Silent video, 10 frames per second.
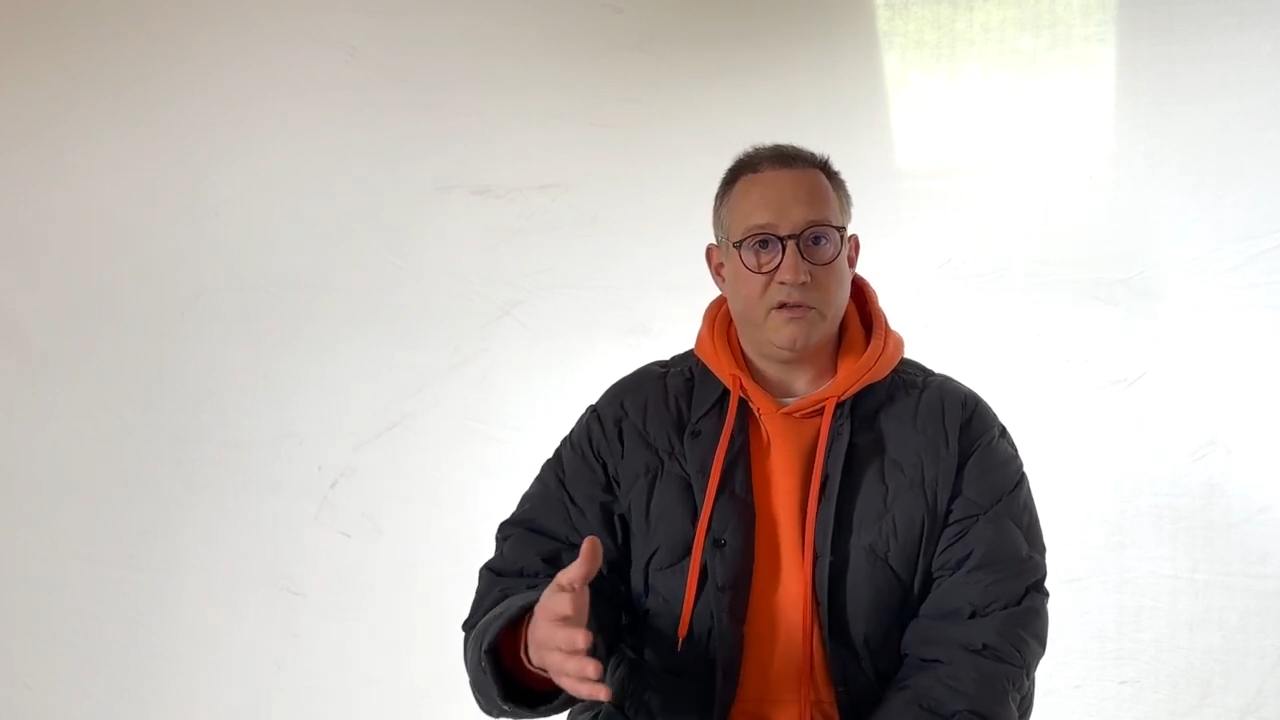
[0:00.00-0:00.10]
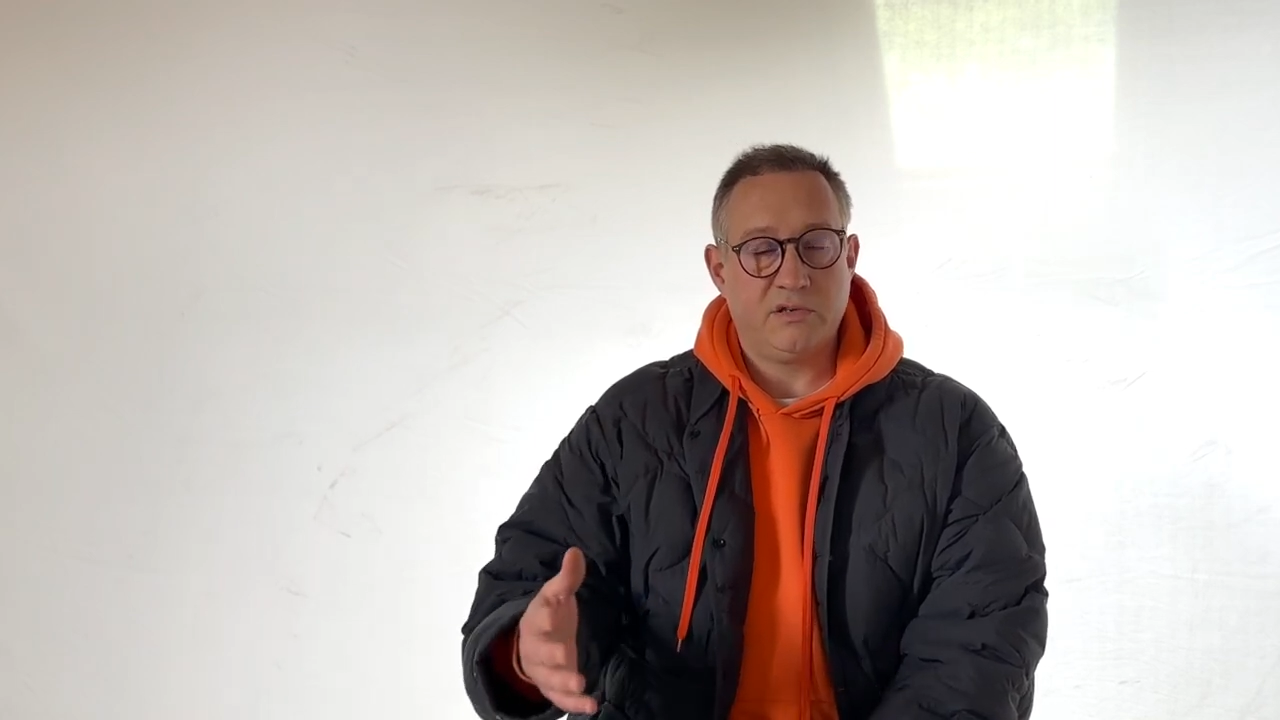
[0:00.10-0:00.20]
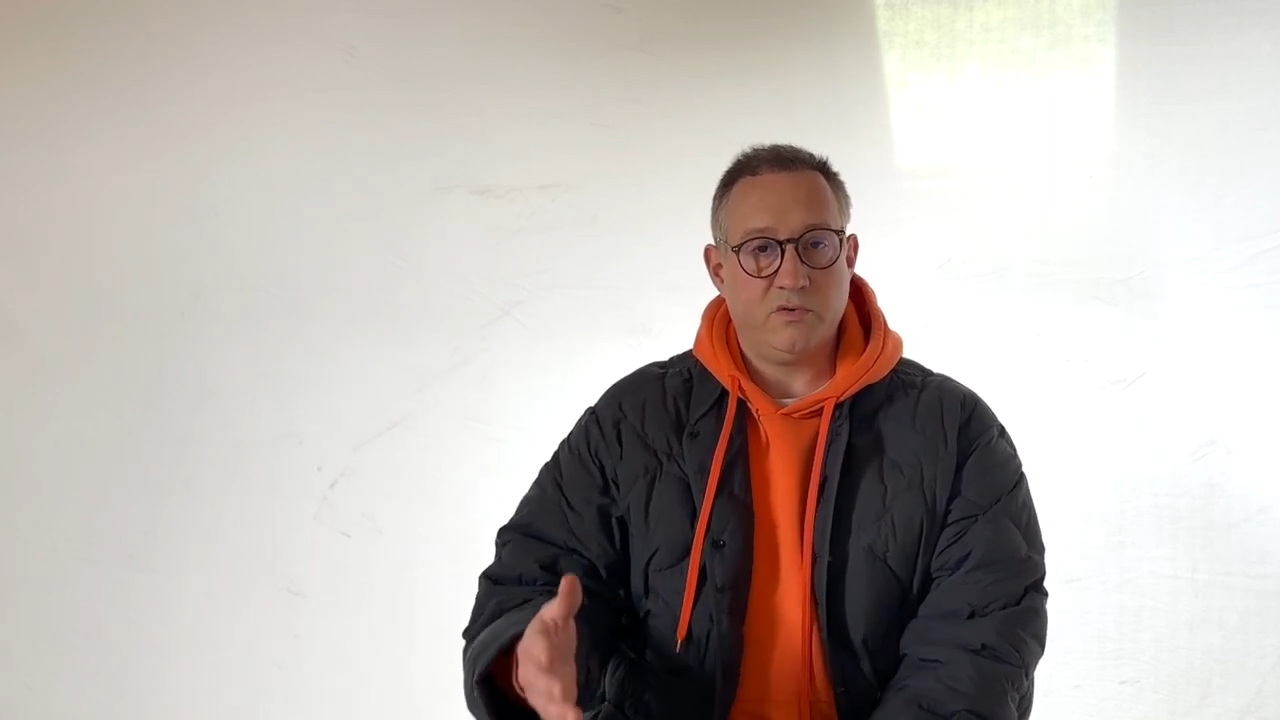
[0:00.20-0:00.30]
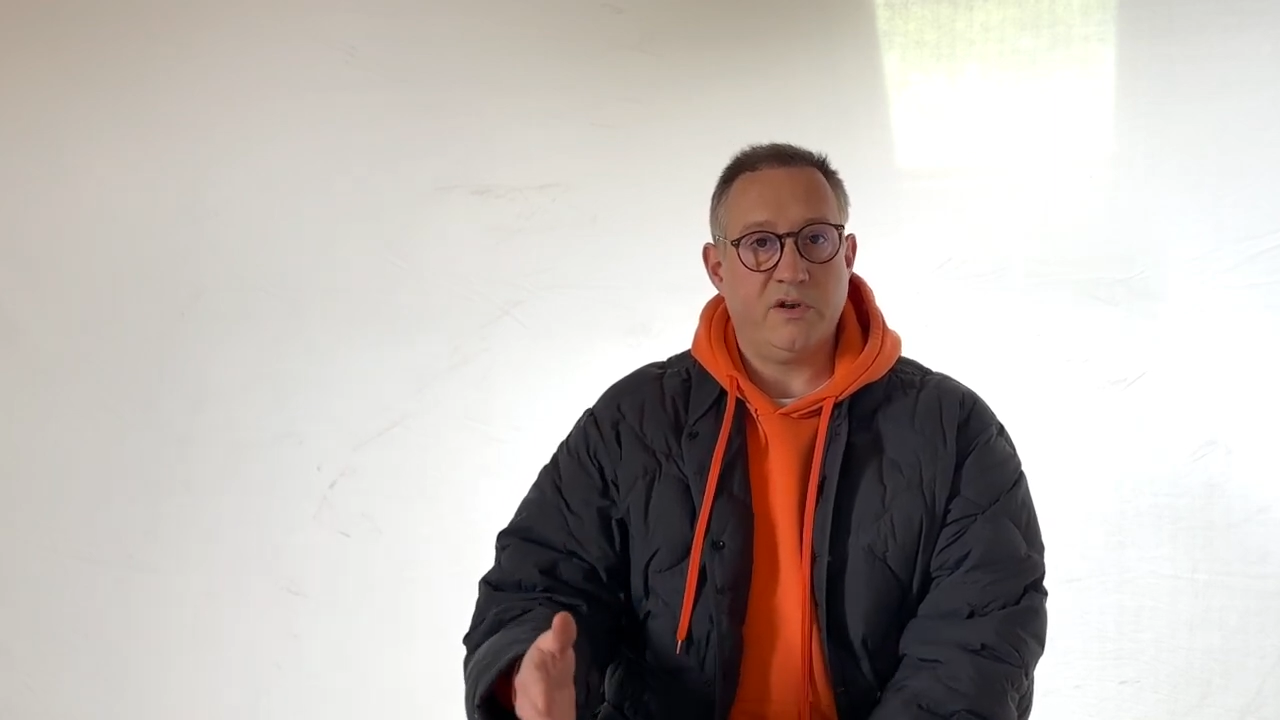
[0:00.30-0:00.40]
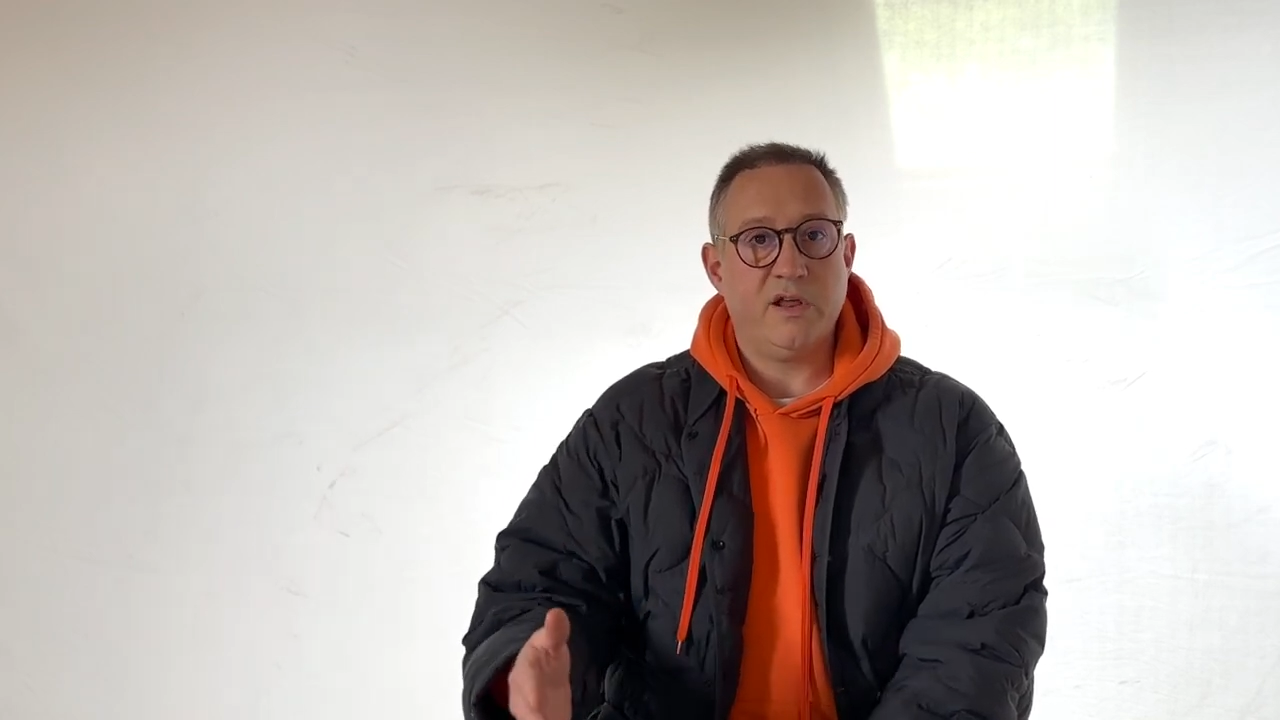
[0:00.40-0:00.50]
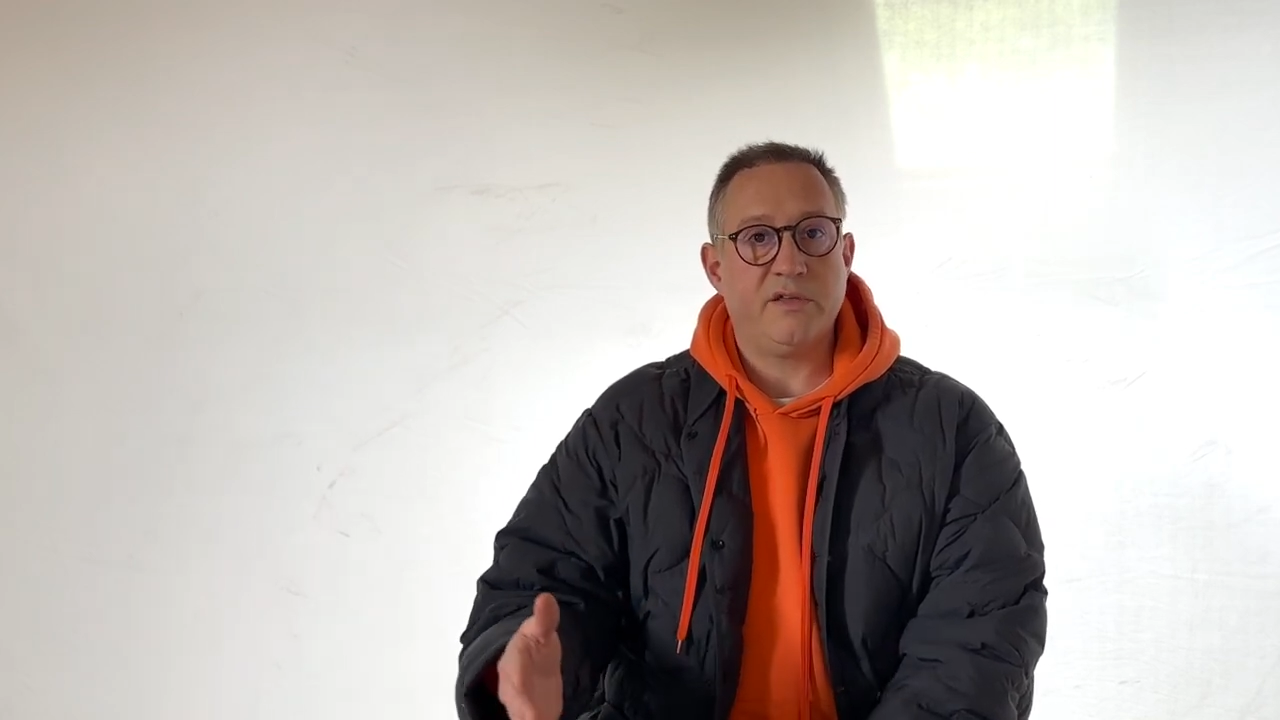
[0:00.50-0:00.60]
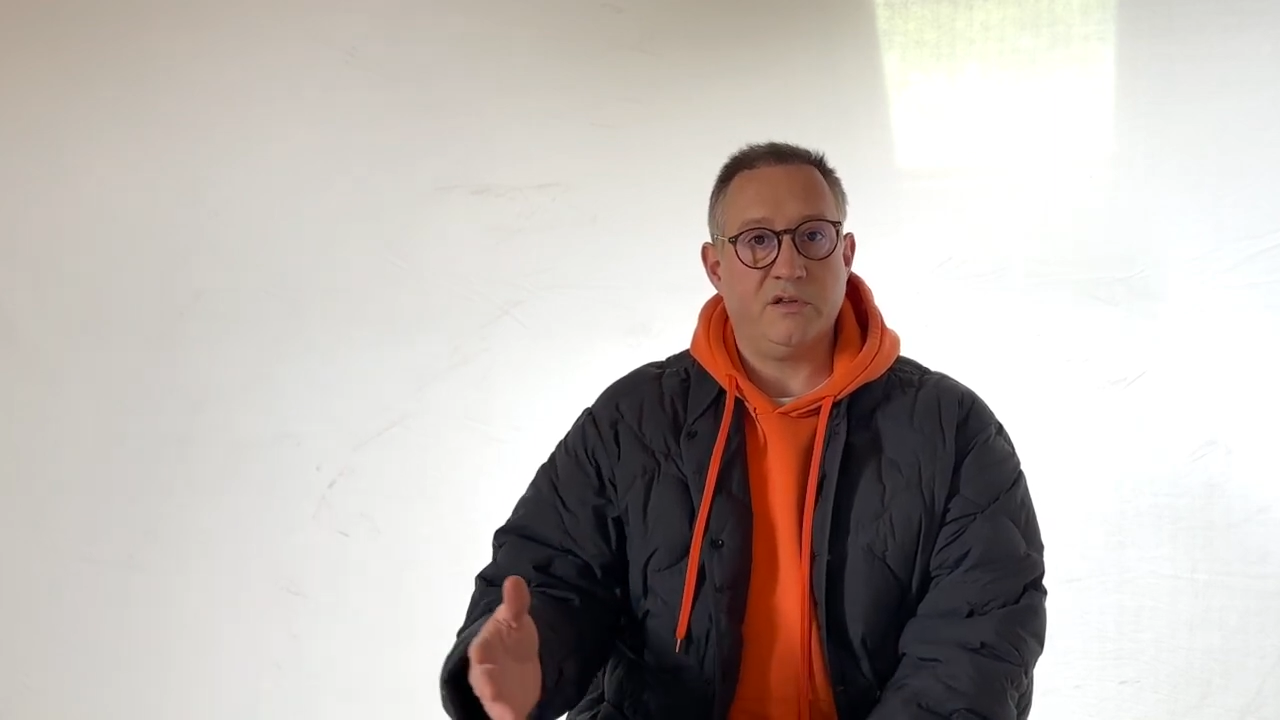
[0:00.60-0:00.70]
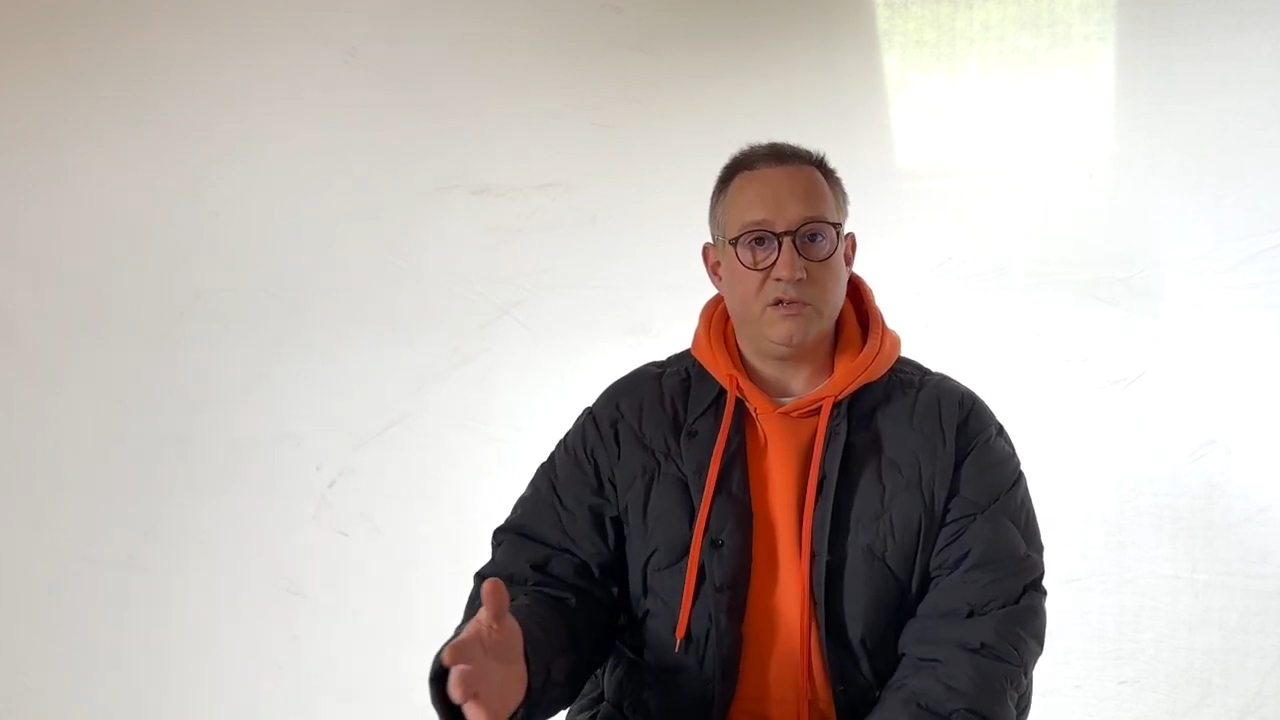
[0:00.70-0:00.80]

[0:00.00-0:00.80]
to another,